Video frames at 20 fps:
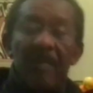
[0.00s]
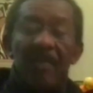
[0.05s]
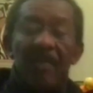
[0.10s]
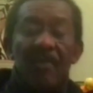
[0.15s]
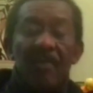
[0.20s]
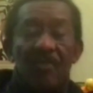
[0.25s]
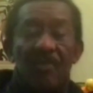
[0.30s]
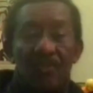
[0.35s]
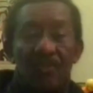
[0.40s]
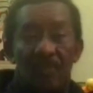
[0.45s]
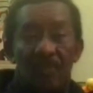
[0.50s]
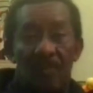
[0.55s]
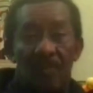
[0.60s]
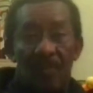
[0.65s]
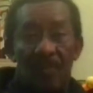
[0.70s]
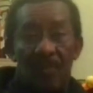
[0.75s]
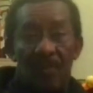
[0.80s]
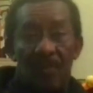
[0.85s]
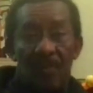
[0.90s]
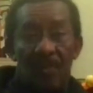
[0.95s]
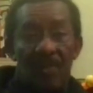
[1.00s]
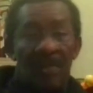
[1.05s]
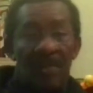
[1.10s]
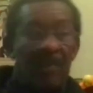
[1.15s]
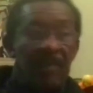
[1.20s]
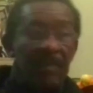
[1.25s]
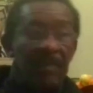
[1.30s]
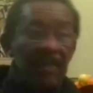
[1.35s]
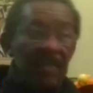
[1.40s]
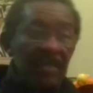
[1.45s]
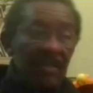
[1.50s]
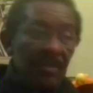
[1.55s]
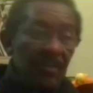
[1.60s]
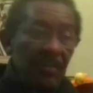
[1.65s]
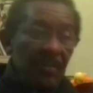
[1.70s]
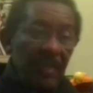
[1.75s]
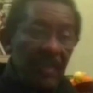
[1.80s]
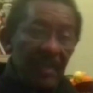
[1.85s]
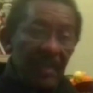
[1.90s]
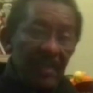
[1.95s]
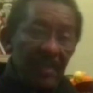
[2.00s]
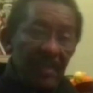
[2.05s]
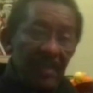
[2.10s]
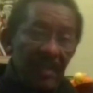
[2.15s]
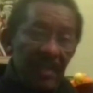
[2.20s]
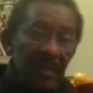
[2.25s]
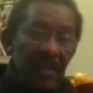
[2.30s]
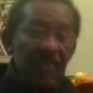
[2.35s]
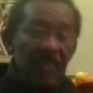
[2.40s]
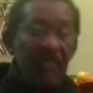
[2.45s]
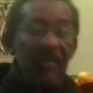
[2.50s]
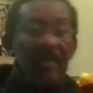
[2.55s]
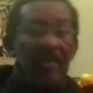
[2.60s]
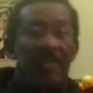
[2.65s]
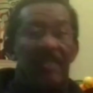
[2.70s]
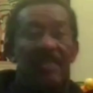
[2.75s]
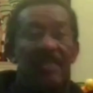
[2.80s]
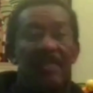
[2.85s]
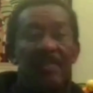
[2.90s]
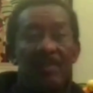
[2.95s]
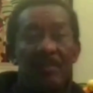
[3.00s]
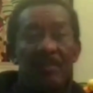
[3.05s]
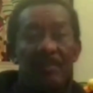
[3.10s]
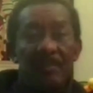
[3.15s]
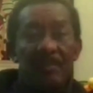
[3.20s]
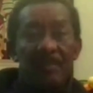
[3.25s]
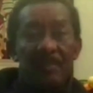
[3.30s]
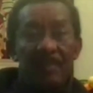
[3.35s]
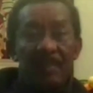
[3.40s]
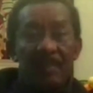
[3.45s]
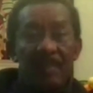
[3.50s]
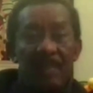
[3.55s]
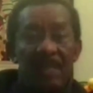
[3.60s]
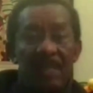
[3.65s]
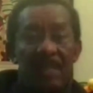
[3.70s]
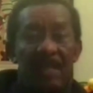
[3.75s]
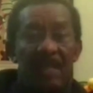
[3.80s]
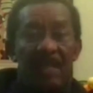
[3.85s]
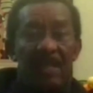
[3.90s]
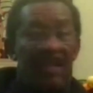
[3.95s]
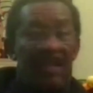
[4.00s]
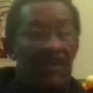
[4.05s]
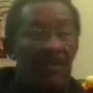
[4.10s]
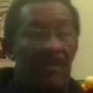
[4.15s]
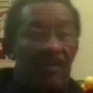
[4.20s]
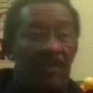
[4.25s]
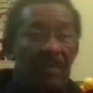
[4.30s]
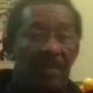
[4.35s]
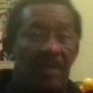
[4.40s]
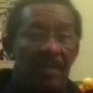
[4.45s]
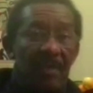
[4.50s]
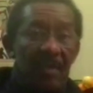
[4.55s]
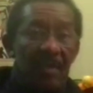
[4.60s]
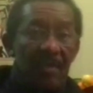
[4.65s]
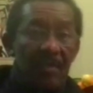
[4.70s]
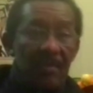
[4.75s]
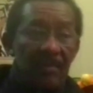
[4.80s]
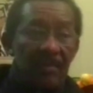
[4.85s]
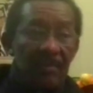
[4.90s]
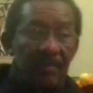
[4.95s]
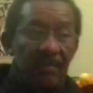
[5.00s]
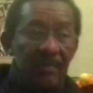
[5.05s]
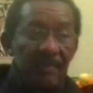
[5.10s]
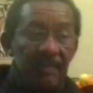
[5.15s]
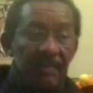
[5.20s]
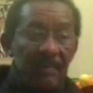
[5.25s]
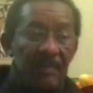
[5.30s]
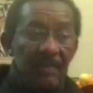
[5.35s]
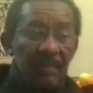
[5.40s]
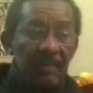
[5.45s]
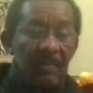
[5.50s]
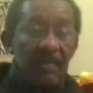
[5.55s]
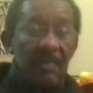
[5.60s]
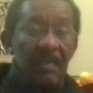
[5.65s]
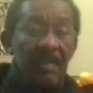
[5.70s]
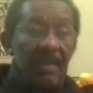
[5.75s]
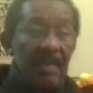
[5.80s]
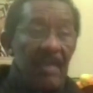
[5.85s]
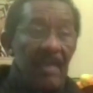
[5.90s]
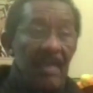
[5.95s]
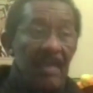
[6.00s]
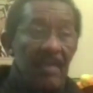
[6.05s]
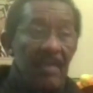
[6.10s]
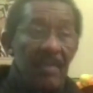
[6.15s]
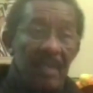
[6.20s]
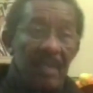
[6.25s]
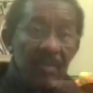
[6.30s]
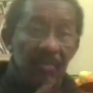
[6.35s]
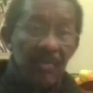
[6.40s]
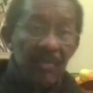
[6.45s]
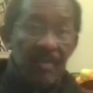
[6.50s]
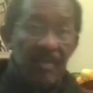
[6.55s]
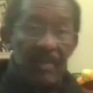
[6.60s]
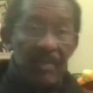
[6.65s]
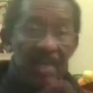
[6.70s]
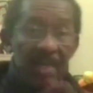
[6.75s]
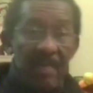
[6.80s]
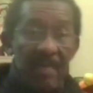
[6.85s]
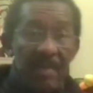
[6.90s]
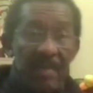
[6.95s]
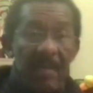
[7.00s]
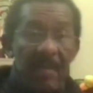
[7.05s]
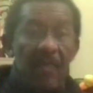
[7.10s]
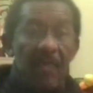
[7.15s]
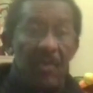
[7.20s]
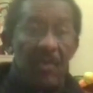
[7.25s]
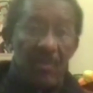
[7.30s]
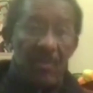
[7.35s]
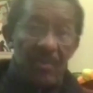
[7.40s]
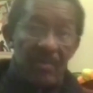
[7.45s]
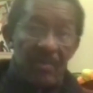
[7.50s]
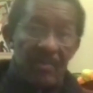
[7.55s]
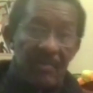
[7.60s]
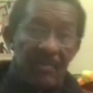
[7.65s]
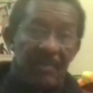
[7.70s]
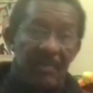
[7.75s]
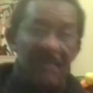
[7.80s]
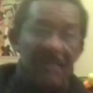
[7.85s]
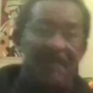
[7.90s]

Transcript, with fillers: make sure you keep your things in your pants and keep your trousers zip up. If you take it out, and you get in trouble, you come back here, we'll cut it off.